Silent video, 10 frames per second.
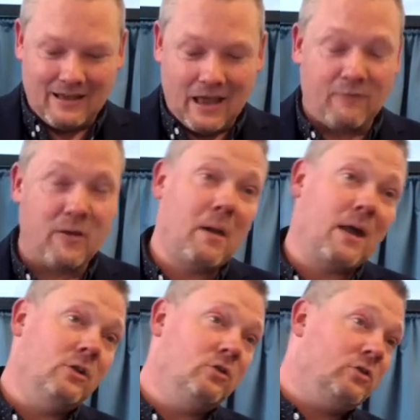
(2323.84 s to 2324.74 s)
If he
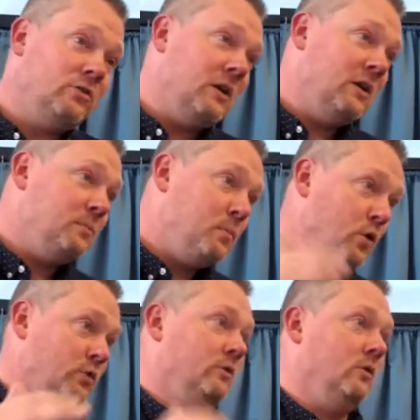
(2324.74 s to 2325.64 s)
manages his
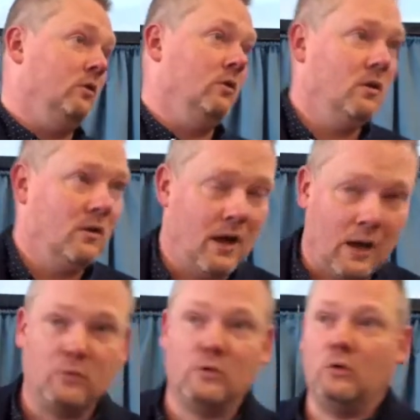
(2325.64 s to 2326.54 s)
personal
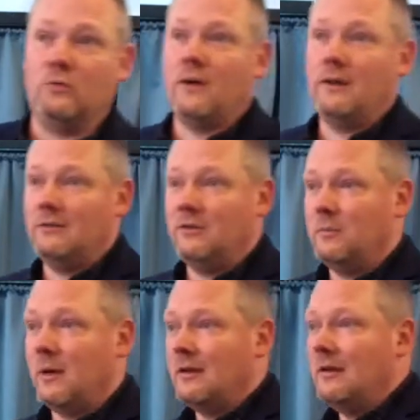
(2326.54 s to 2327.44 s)
household finances
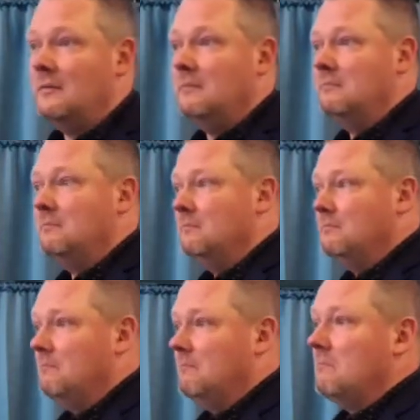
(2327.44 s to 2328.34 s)
badly,
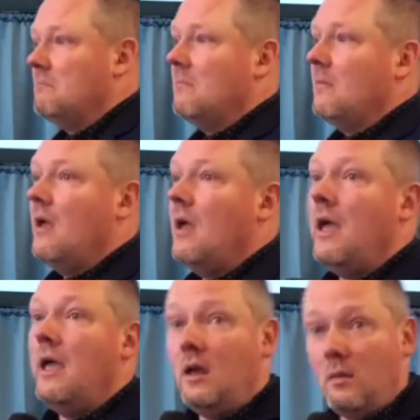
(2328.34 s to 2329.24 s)

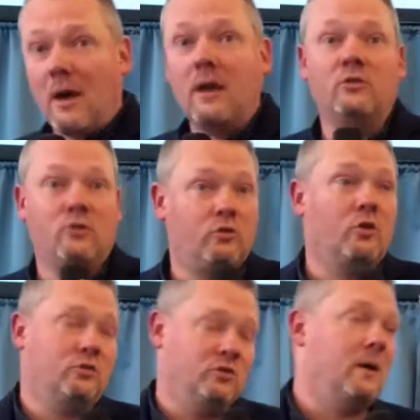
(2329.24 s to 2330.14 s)
he'll manage the
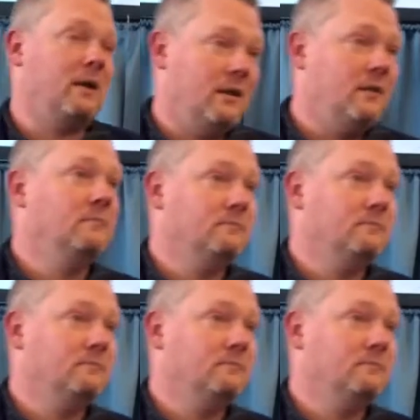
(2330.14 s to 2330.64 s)
churches badly.